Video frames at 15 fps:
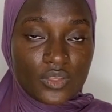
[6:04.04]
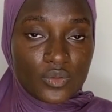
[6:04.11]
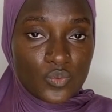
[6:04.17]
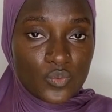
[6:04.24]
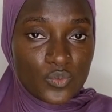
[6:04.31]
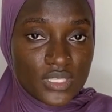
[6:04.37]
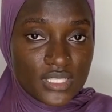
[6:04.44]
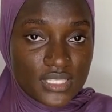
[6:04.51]

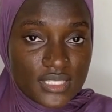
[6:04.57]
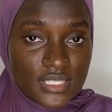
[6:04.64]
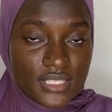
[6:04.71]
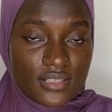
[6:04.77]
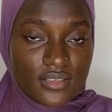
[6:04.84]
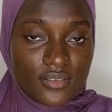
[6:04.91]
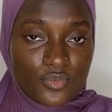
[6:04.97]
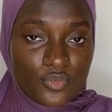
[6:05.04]
with
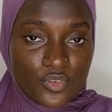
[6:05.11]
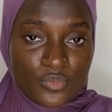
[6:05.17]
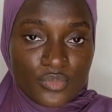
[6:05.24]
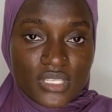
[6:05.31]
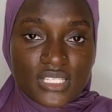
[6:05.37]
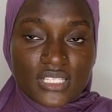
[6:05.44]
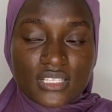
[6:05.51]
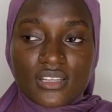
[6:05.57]

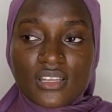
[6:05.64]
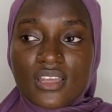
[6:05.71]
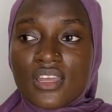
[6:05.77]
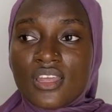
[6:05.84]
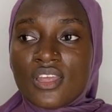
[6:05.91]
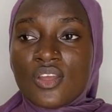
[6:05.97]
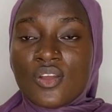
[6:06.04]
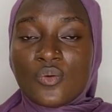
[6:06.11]
vomiting.
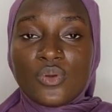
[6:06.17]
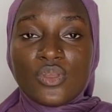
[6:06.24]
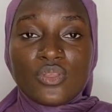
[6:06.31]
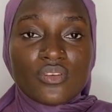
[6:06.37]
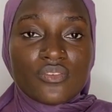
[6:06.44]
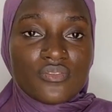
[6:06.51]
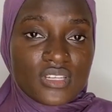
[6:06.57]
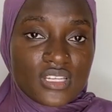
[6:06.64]
When you're
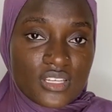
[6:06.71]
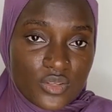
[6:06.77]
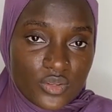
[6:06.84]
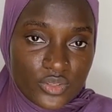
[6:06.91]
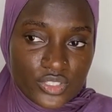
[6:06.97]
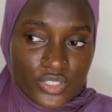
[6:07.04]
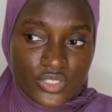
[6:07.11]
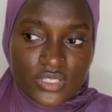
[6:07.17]
feeling
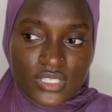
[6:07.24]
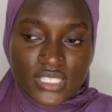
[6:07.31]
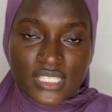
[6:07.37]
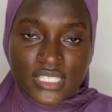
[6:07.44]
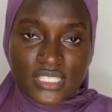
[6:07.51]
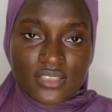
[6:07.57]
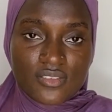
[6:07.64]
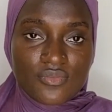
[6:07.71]
nauseous, it's
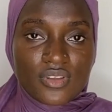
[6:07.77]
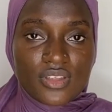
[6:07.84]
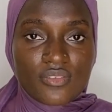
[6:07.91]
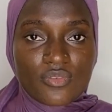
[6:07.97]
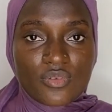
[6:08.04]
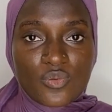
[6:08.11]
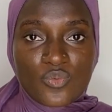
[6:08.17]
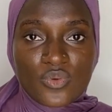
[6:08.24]
different
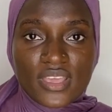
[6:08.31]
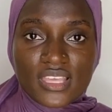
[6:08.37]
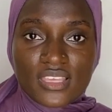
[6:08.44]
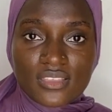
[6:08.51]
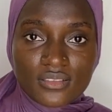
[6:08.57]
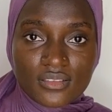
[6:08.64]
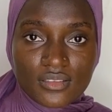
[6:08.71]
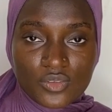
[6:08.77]
from when
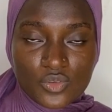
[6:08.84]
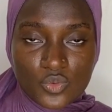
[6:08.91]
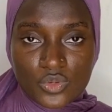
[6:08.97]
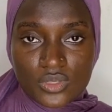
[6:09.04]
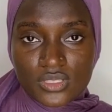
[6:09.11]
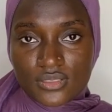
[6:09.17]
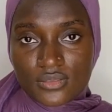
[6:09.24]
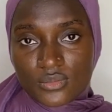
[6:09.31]
you
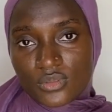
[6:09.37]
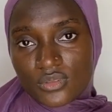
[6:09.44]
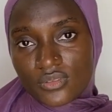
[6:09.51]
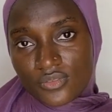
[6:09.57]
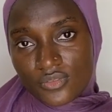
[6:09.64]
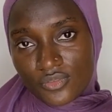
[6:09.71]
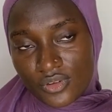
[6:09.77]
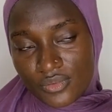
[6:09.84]
want to
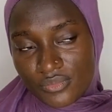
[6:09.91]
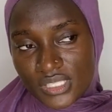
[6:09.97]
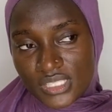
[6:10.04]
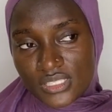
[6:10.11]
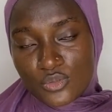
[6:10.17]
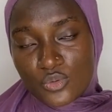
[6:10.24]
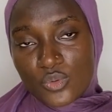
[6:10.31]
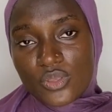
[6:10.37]
vomit.
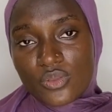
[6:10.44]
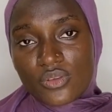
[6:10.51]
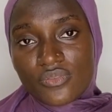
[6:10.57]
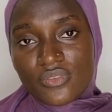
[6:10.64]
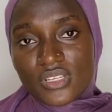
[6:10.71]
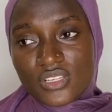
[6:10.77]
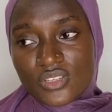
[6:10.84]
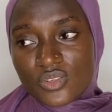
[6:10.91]
So when you're
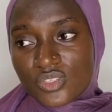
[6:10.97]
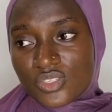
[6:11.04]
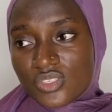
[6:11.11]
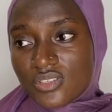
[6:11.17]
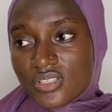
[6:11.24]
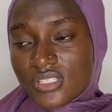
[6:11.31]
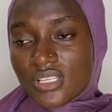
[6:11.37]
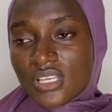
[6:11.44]
feeling
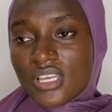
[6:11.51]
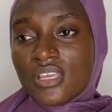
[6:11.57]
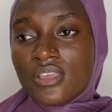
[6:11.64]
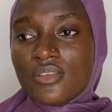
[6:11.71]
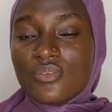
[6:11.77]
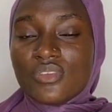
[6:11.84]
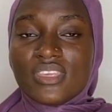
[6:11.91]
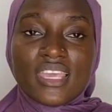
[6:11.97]
nauseous,
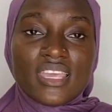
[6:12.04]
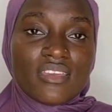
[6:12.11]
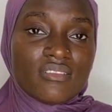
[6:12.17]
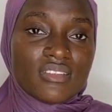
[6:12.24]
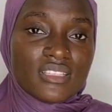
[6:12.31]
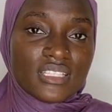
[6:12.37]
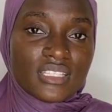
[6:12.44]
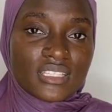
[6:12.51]
you get
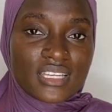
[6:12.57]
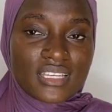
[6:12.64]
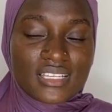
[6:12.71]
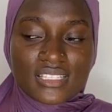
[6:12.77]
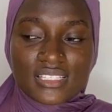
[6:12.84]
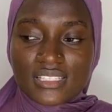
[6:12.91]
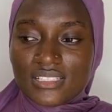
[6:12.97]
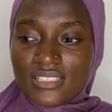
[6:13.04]
irritated
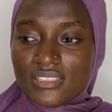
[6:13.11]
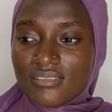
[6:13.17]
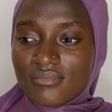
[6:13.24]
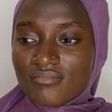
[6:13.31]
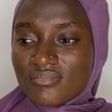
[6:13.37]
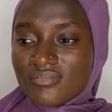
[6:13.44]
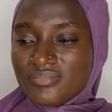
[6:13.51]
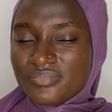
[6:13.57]
easily.
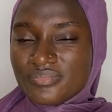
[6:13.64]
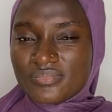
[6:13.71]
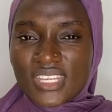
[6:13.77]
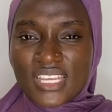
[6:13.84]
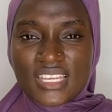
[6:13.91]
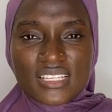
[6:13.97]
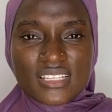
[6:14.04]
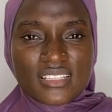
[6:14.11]

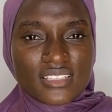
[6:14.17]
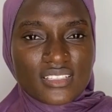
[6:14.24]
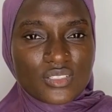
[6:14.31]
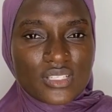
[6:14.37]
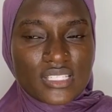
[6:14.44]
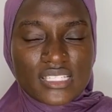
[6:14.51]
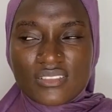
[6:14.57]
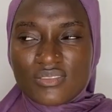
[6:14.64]
Anything
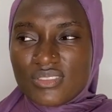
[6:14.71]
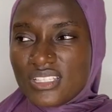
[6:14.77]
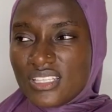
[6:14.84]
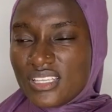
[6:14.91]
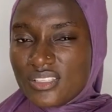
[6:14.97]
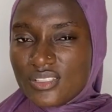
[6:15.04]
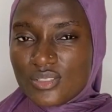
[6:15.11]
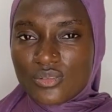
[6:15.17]
just
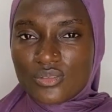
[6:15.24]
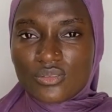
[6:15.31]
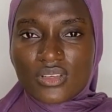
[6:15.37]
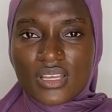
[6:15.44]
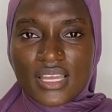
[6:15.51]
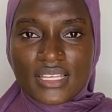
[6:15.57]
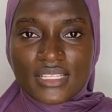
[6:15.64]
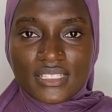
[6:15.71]
irritates you,
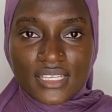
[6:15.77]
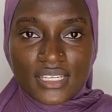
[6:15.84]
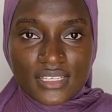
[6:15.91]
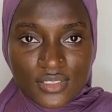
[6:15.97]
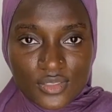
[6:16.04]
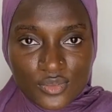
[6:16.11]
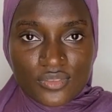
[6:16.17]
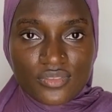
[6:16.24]
and then
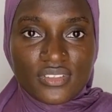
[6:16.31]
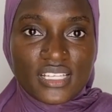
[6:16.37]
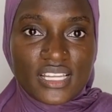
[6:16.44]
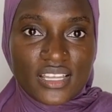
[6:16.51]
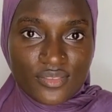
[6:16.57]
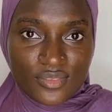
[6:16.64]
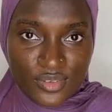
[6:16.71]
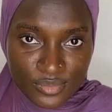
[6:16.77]
you feel
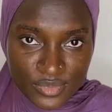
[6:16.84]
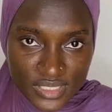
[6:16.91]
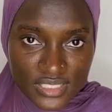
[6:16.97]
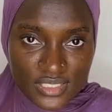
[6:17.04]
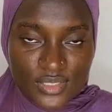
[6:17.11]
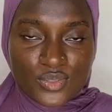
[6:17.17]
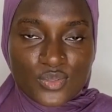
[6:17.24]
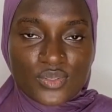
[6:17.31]
like vomiting.
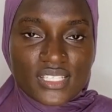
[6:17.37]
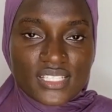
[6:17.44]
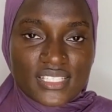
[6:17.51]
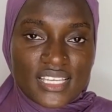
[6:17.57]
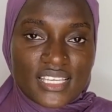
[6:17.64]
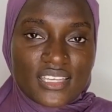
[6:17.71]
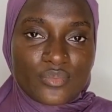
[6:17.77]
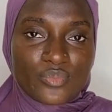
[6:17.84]
So it's
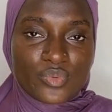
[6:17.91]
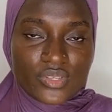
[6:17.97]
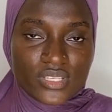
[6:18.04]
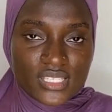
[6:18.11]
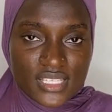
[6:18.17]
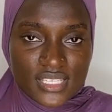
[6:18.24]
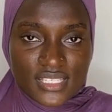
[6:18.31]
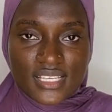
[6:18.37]
like a
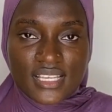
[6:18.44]
process.